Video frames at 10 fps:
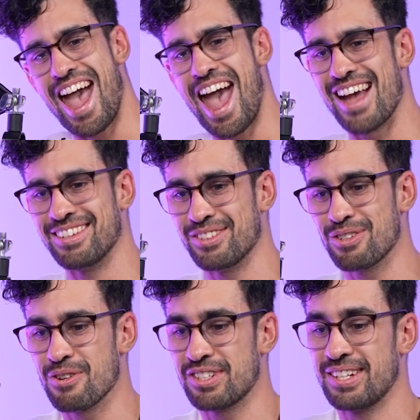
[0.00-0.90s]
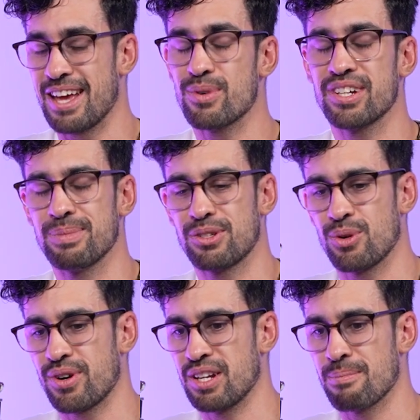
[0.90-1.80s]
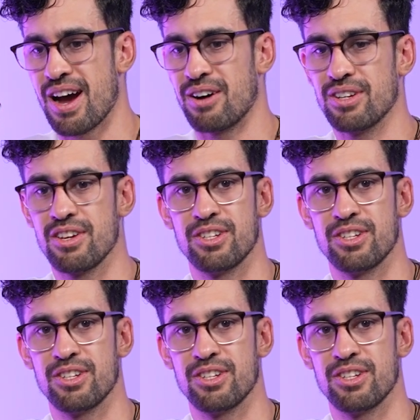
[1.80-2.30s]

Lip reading: And today we're going to be talking about,